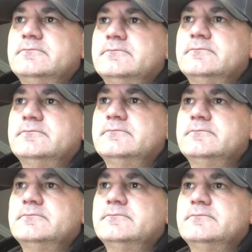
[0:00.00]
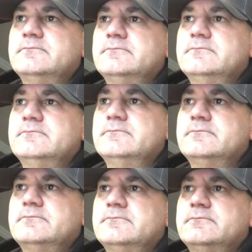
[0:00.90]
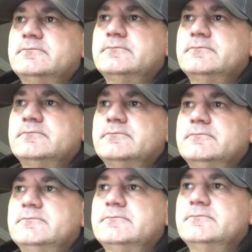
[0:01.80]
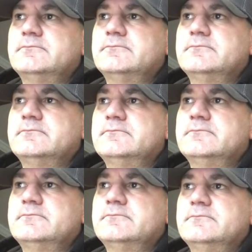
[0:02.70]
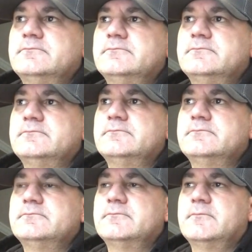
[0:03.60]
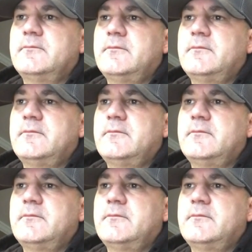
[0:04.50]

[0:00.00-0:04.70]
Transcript: The person shown says nothing.